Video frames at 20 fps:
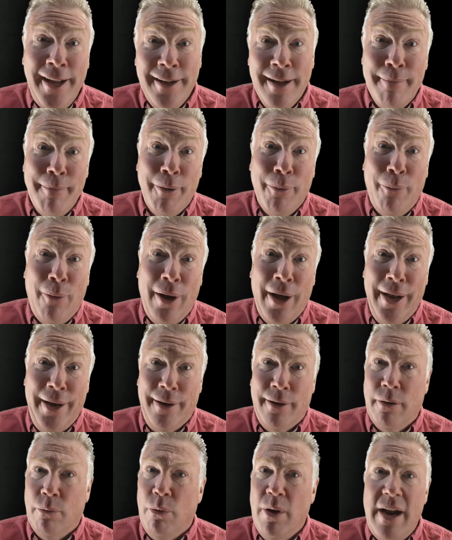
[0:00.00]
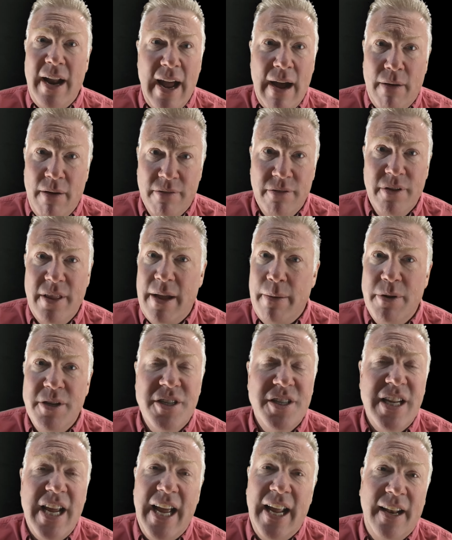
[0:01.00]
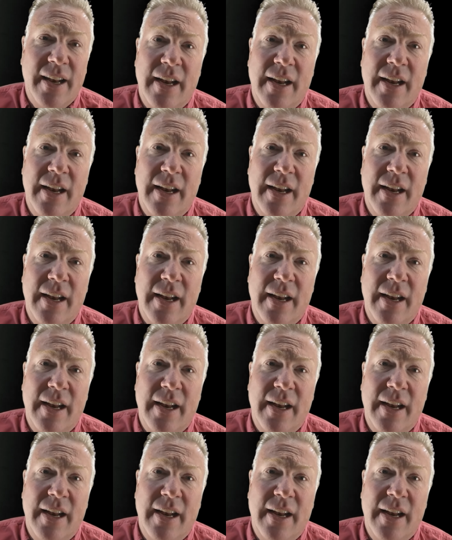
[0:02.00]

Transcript: number one, or what, however they would say it.